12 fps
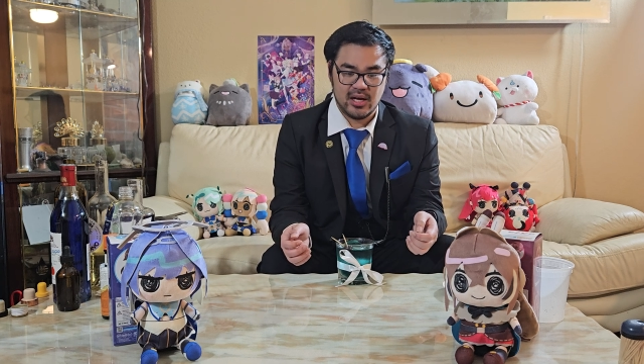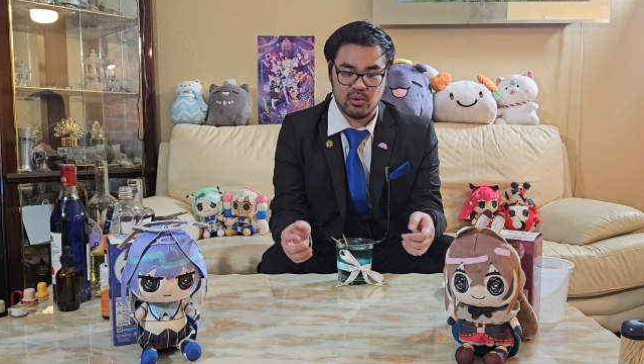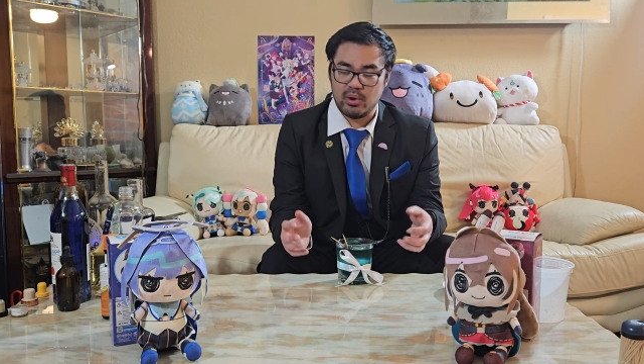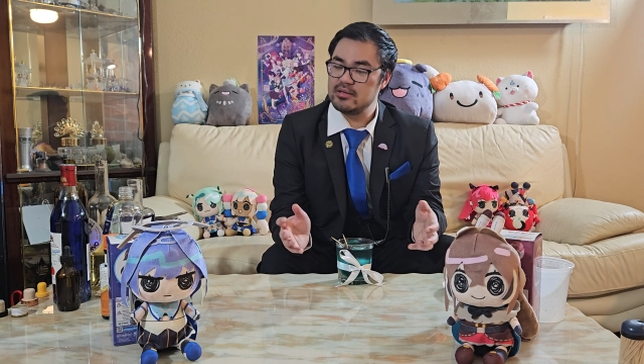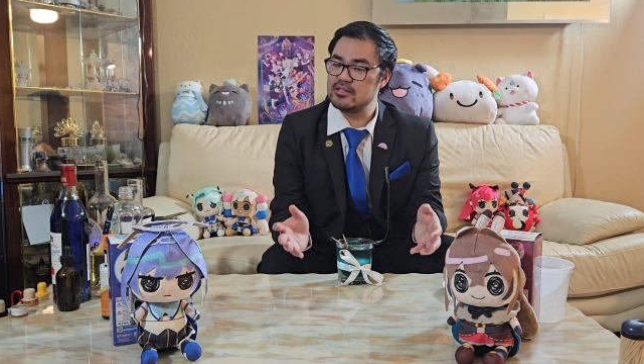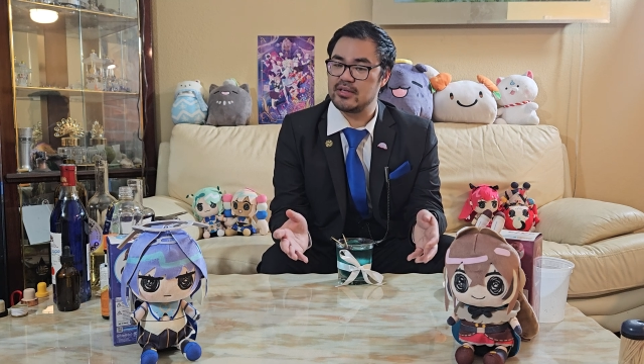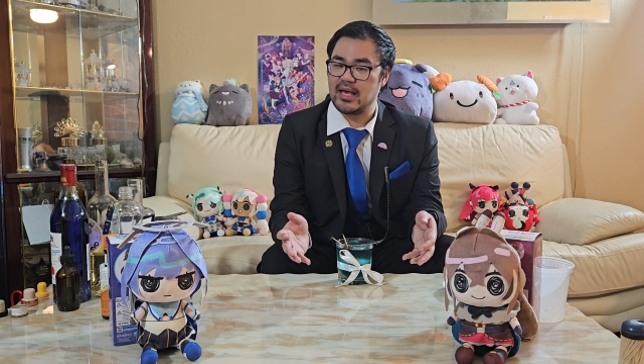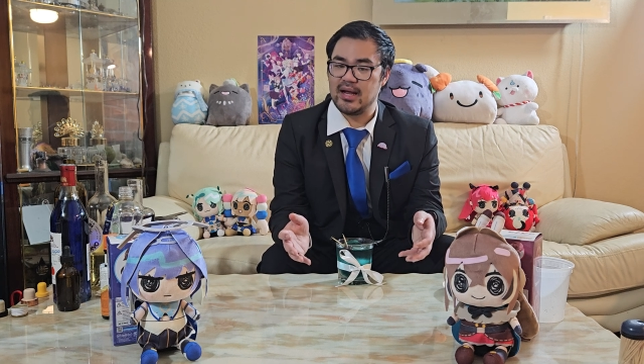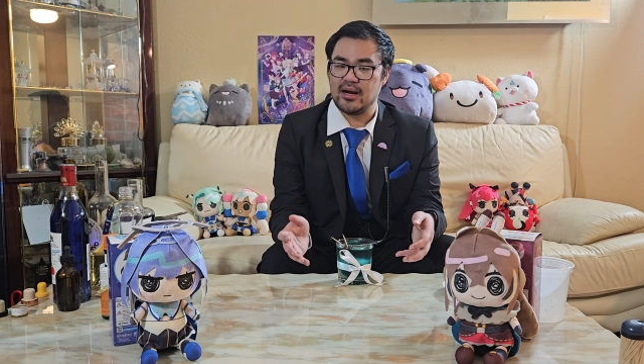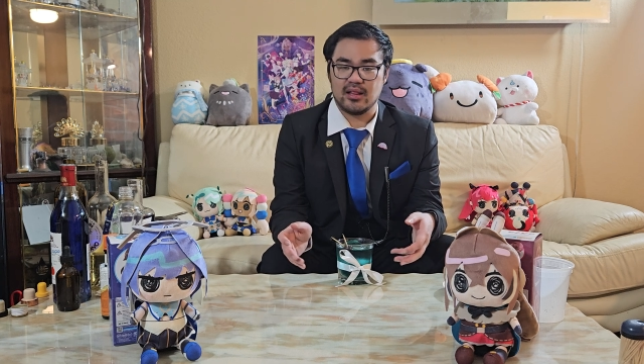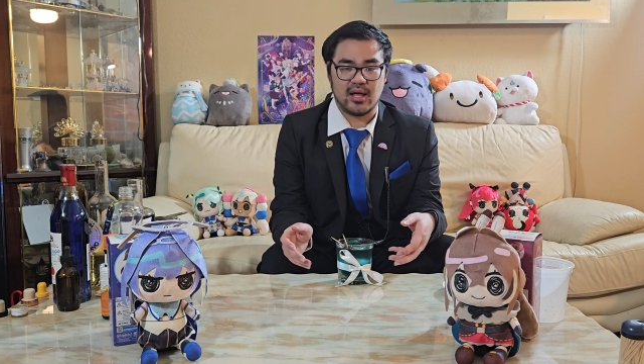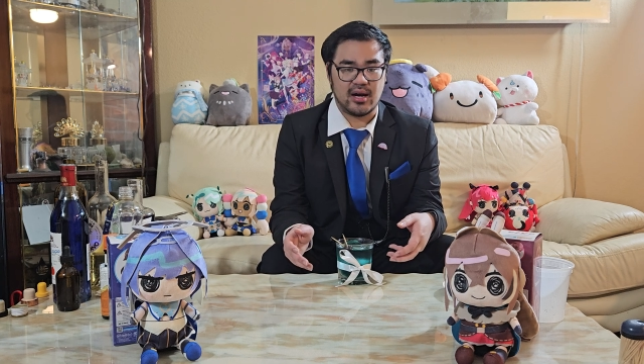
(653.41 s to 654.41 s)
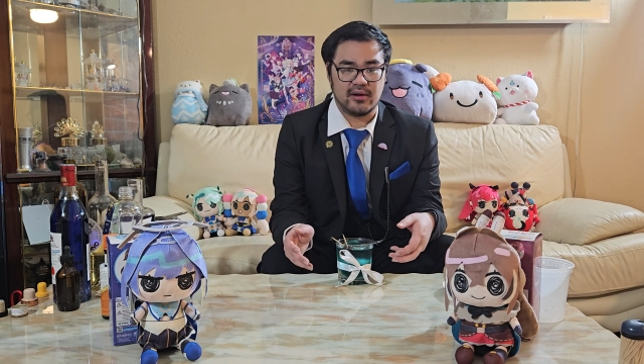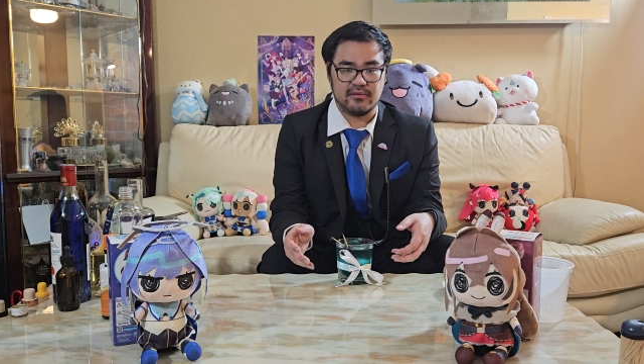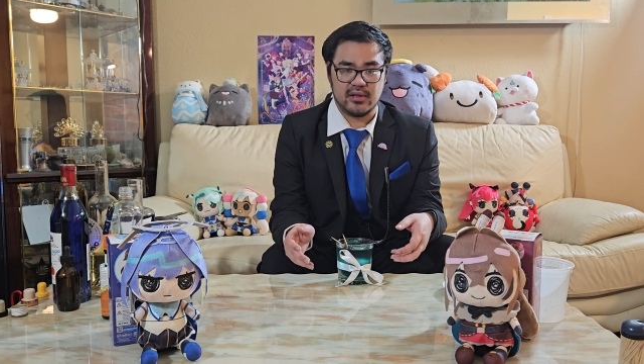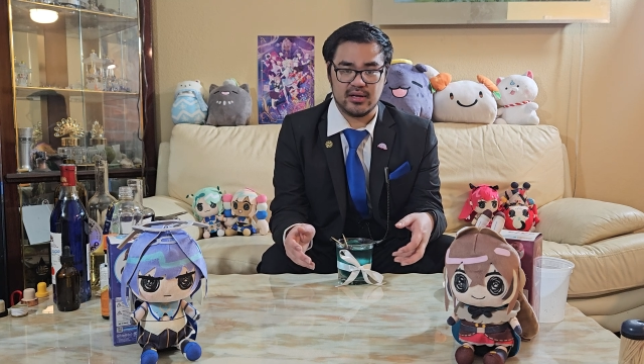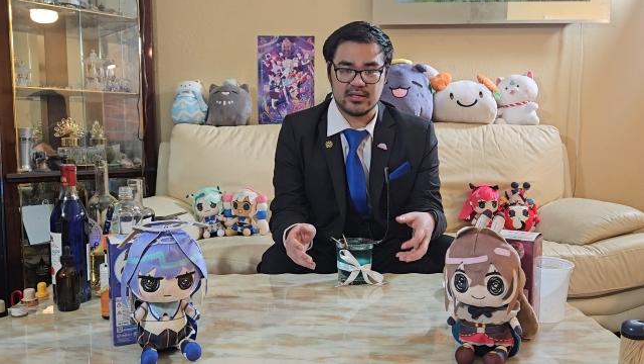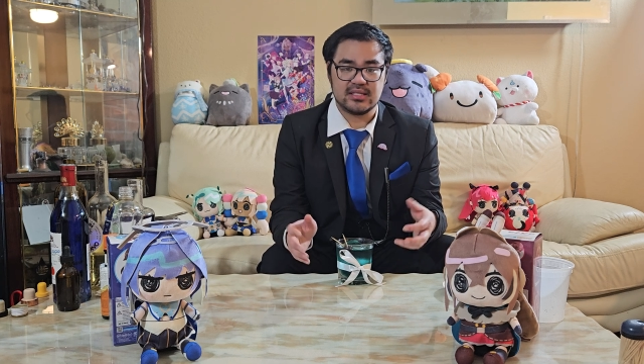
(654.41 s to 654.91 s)
We also get a lot of
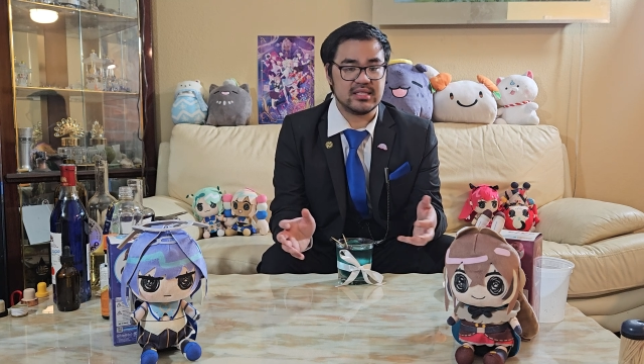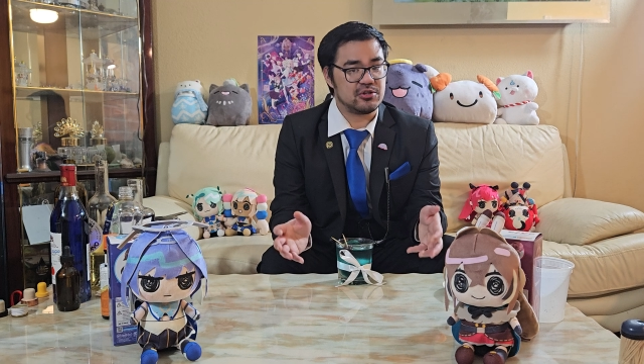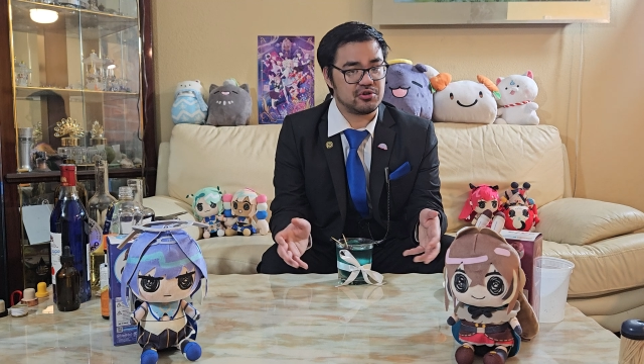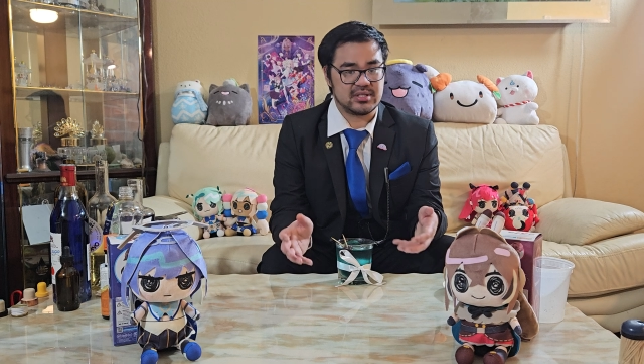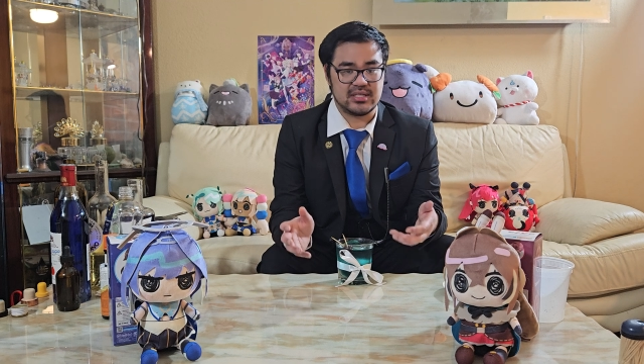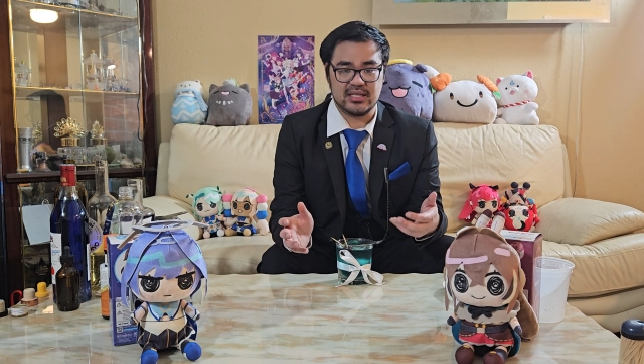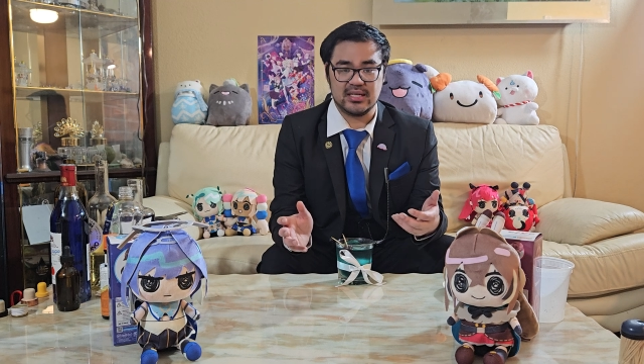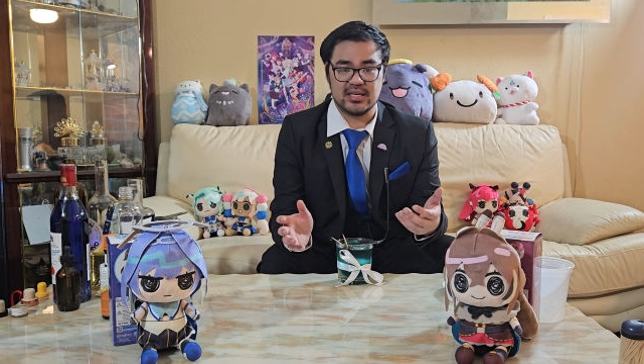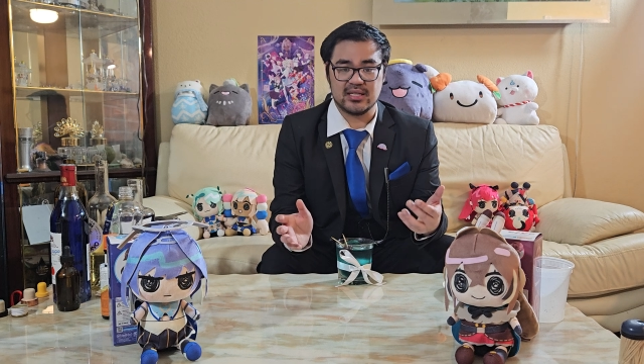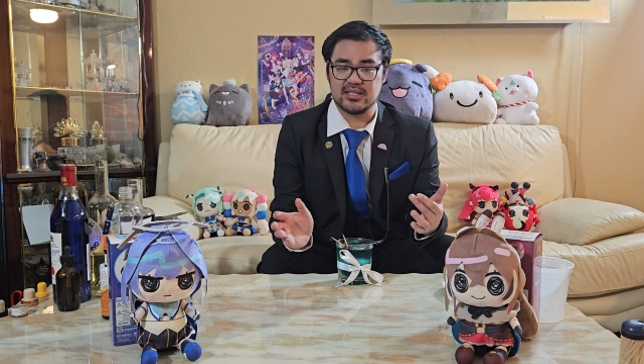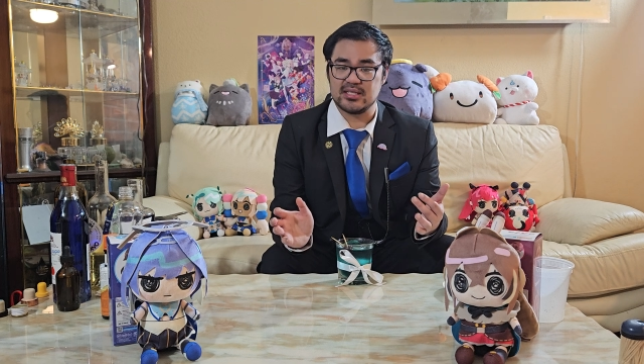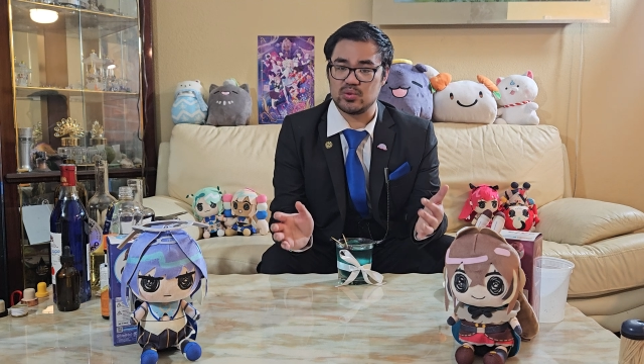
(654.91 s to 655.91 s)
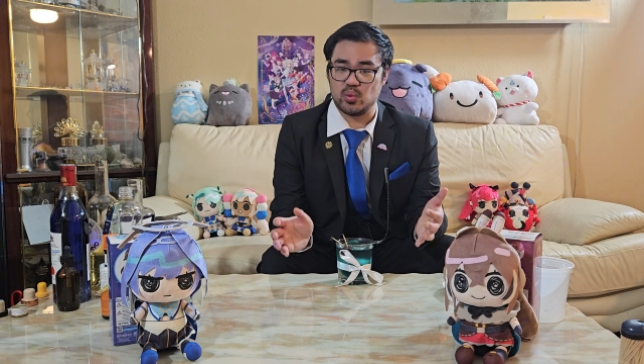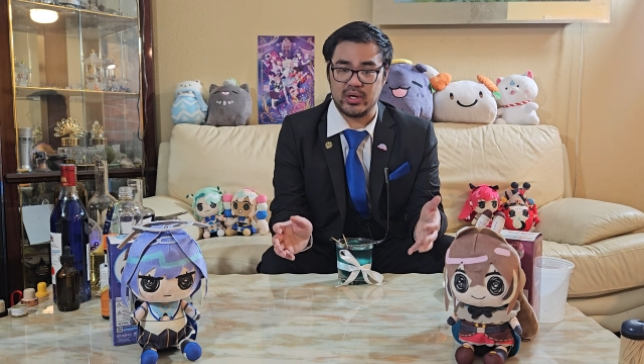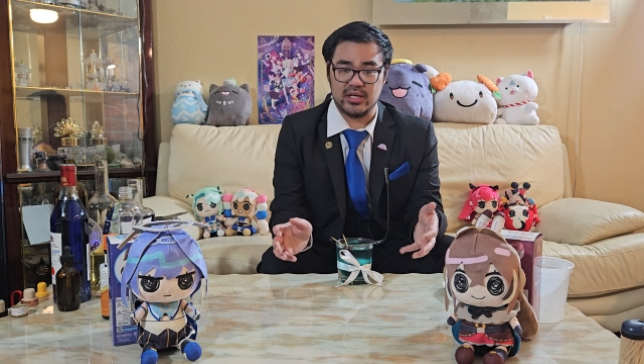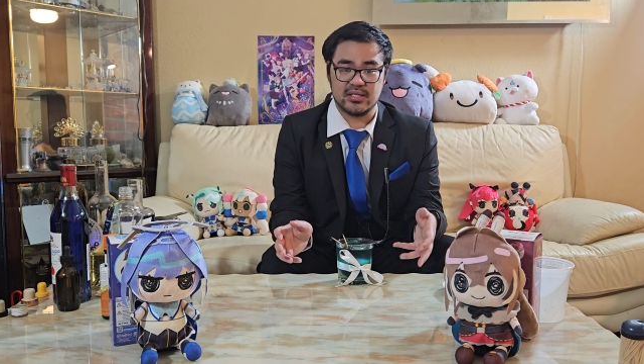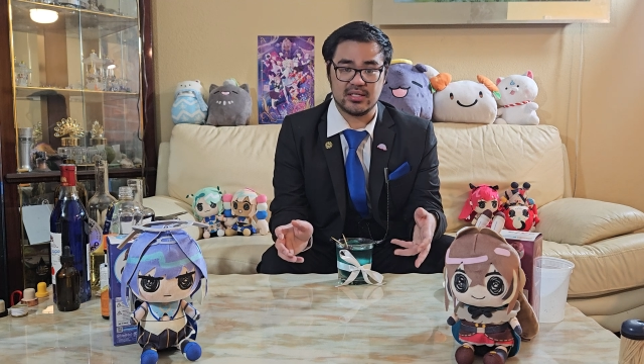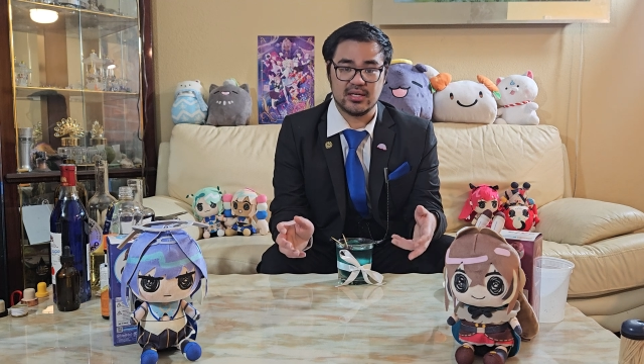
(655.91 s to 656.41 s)
the citrusy and
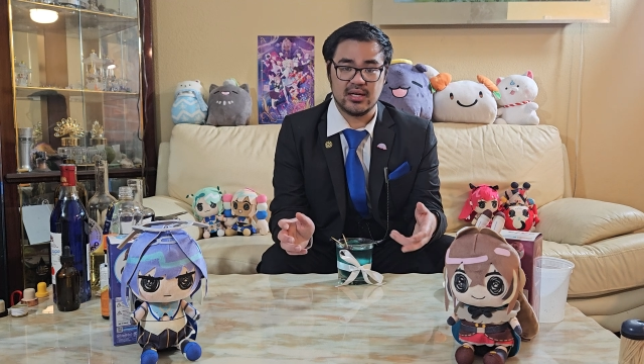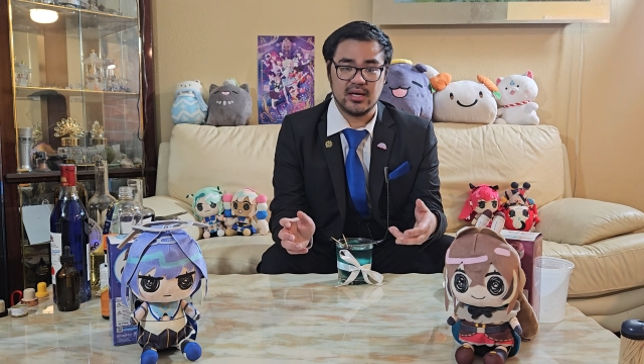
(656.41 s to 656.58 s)
sweet